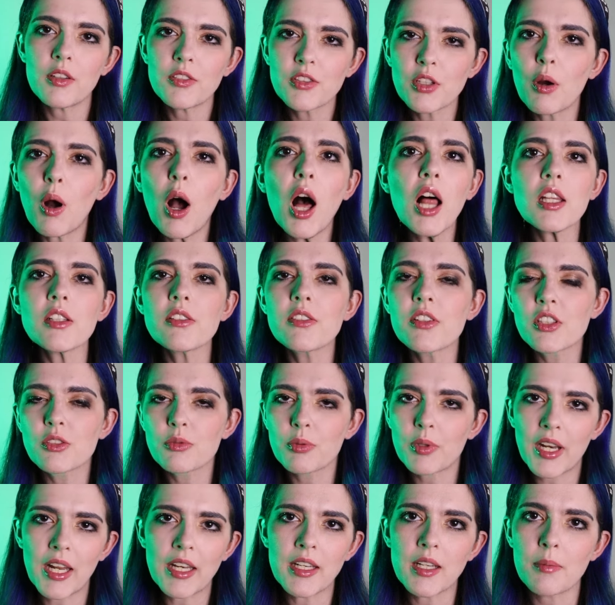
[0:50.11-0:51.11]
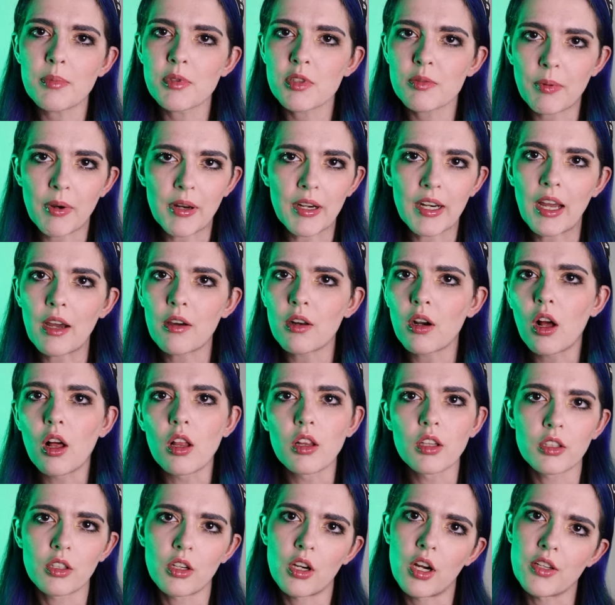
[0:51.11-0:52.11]
So all of us would end up spread out
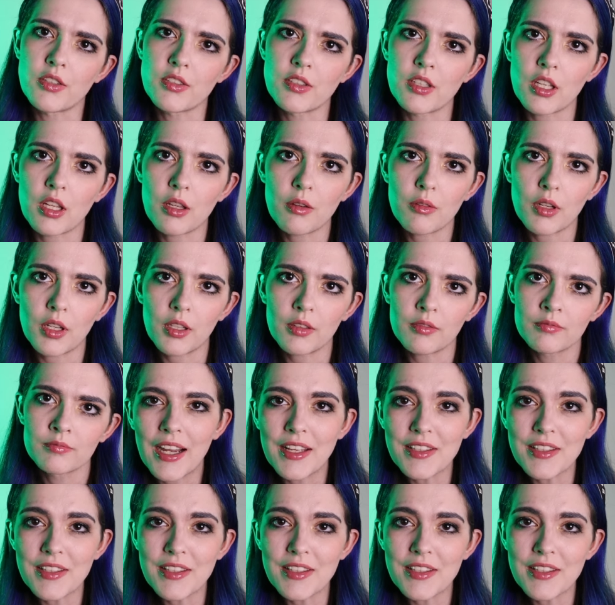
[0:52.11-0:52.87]
all across the unit.